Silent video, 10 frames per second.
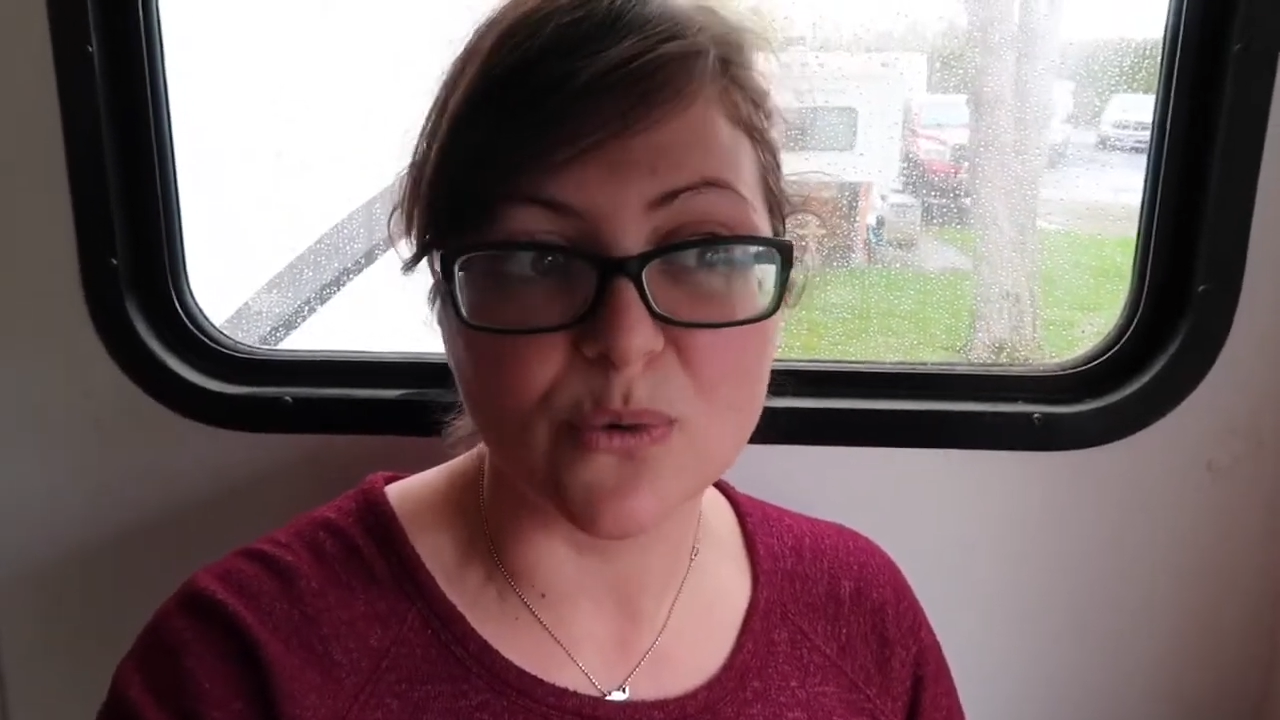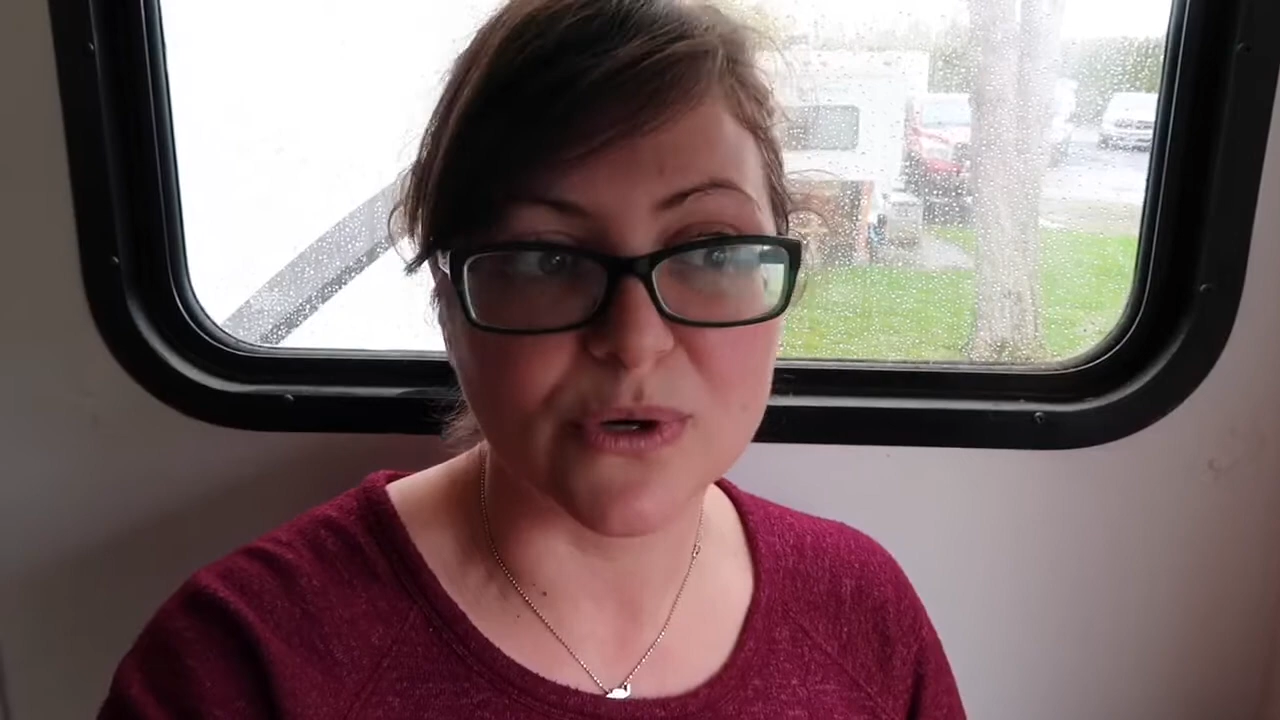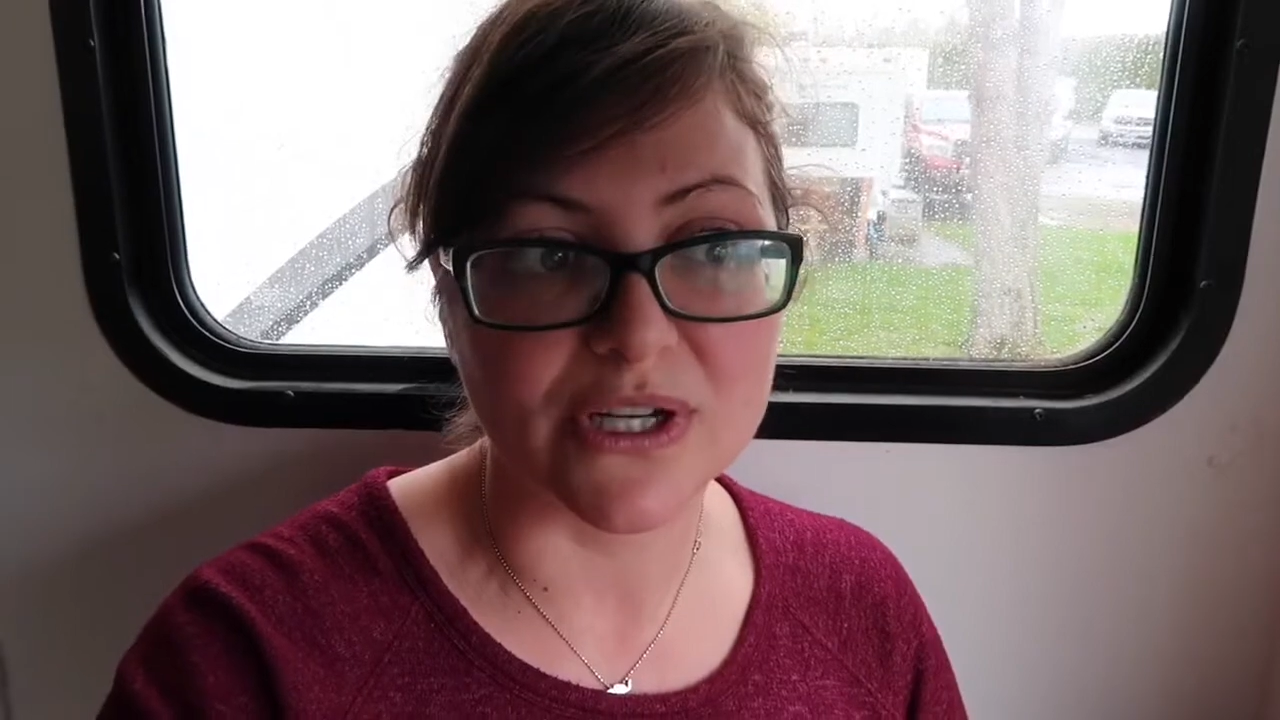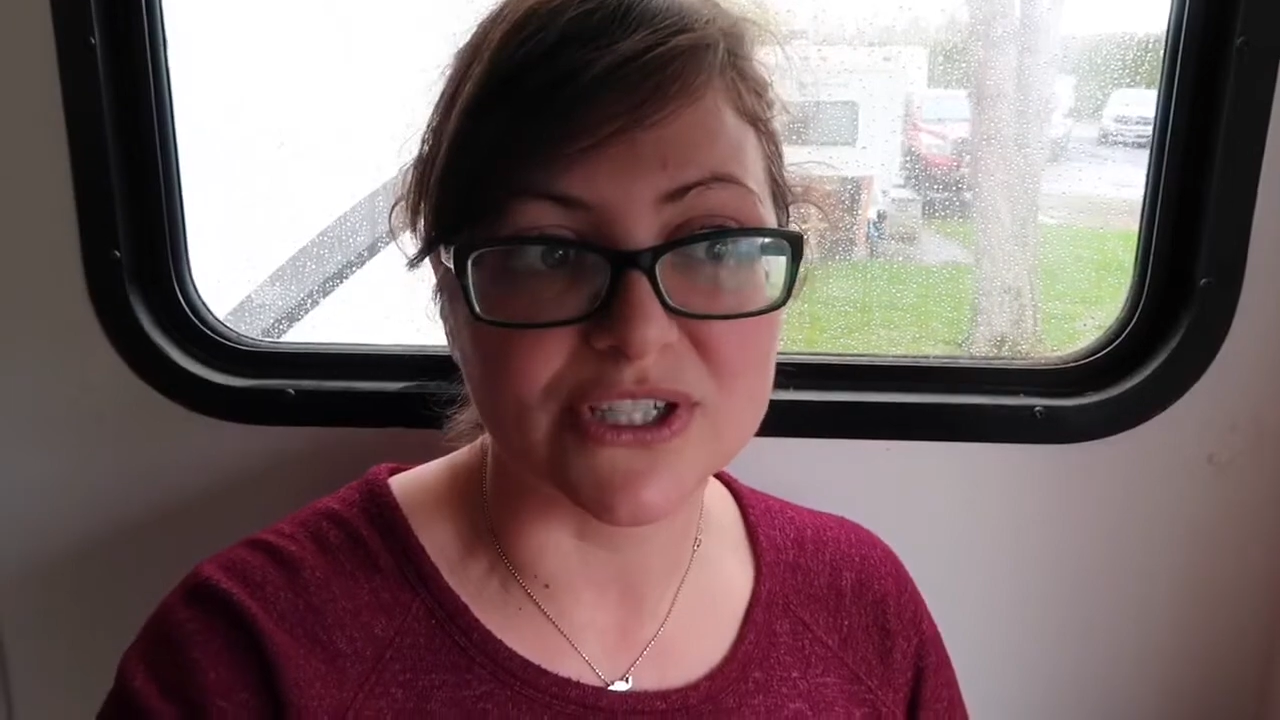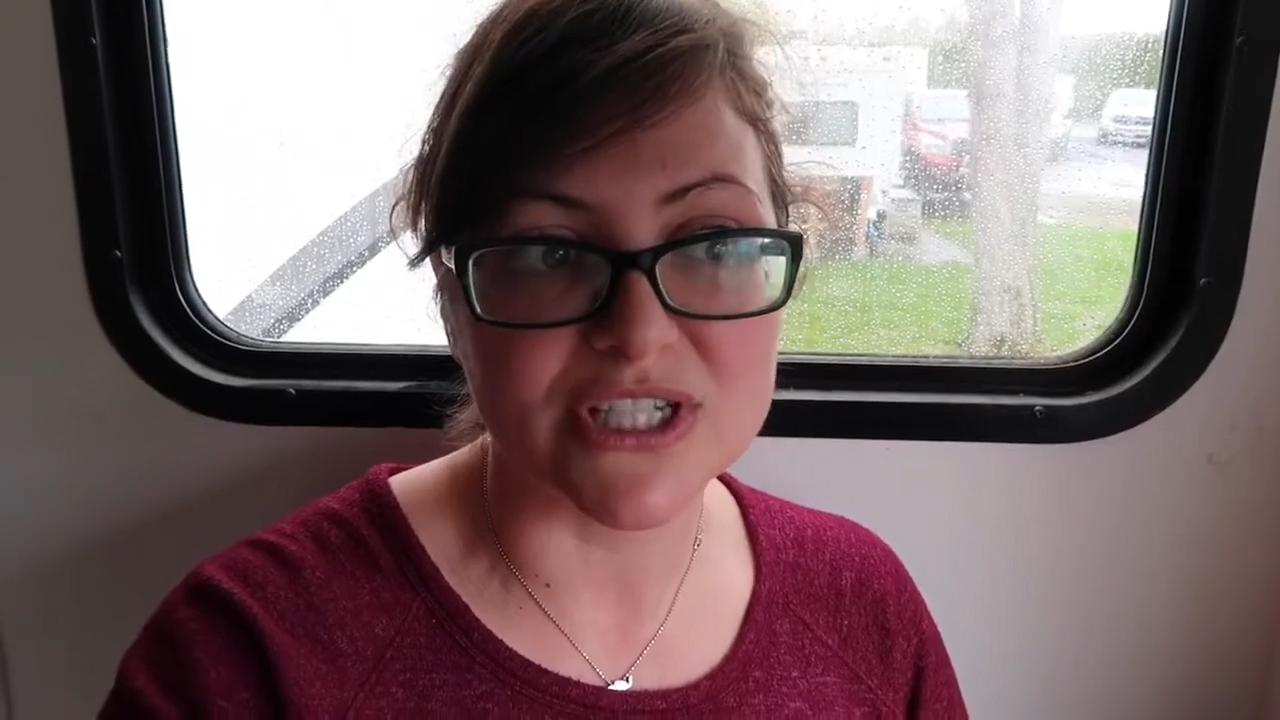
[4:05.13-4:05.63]

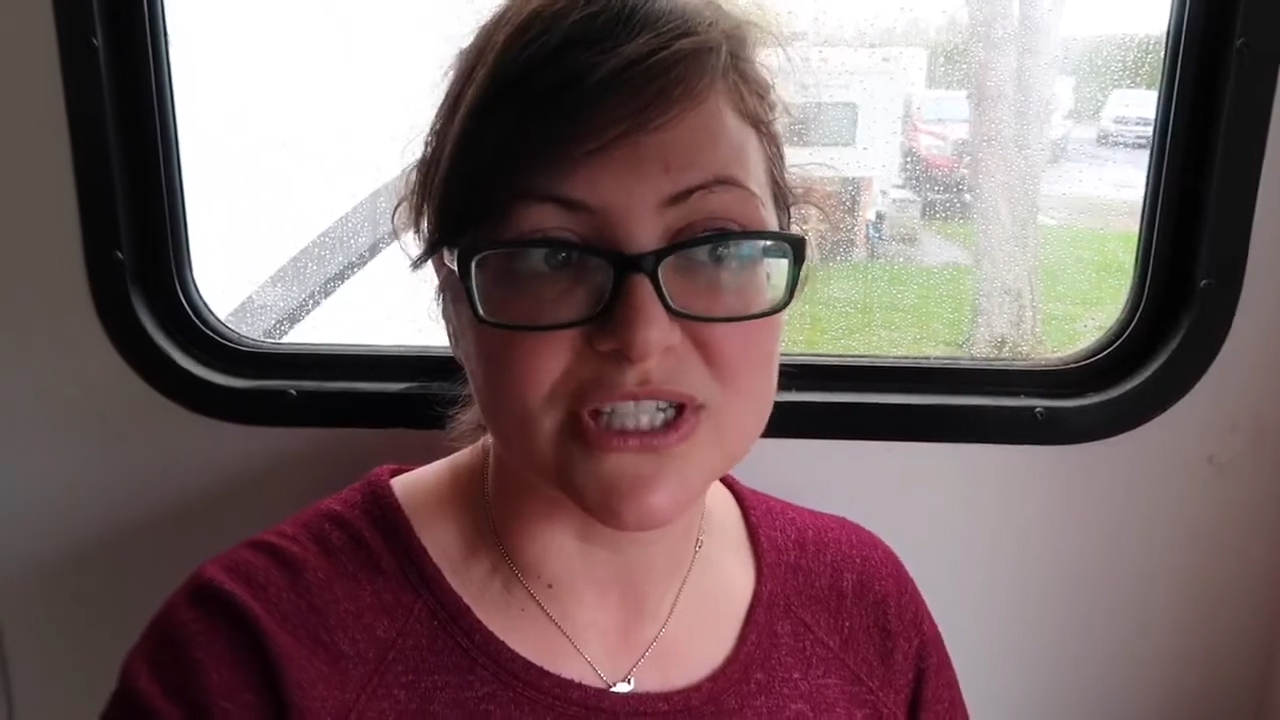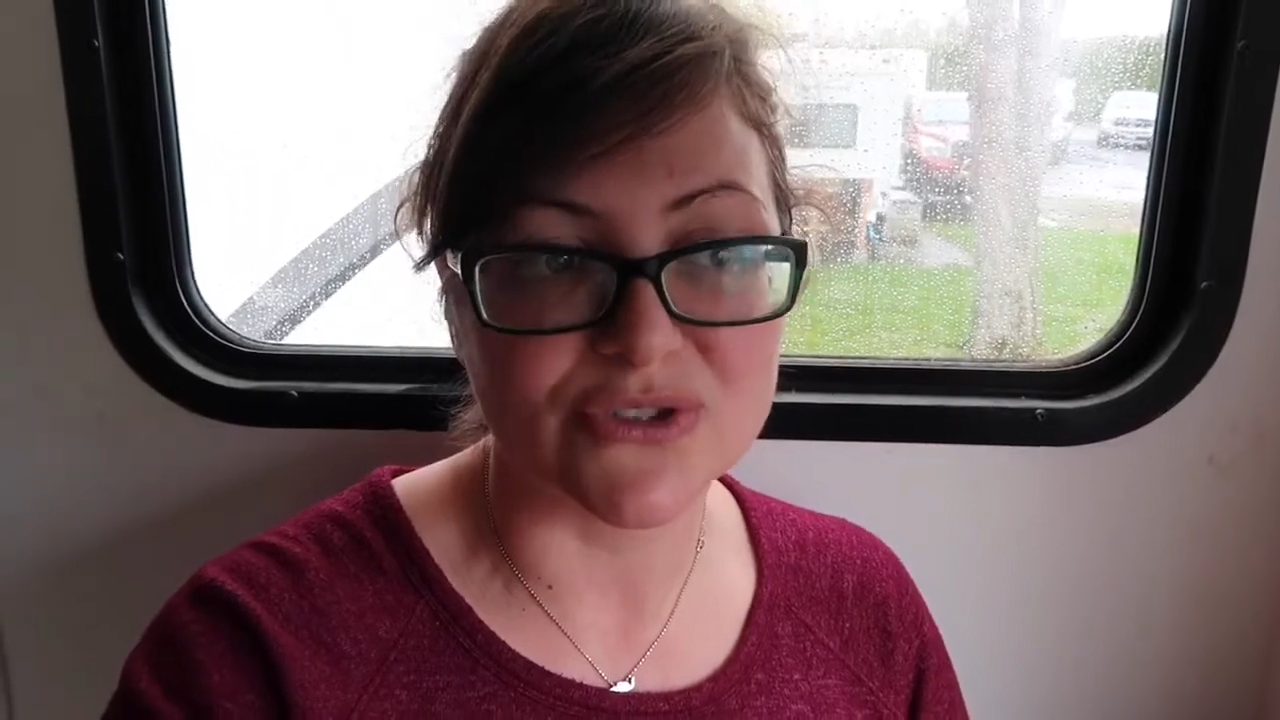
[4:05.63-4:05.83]
or just